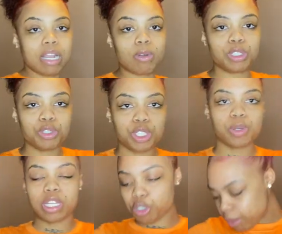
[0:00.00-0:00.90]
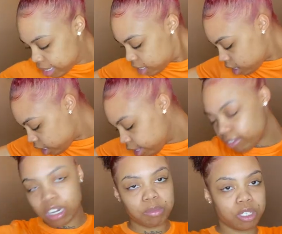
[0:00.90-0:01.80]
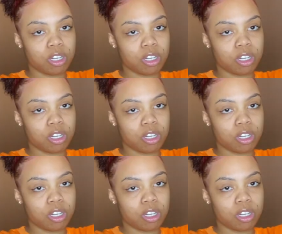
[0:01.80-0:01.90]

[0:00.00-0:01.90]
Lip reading: And what you do is you basically lift it up to your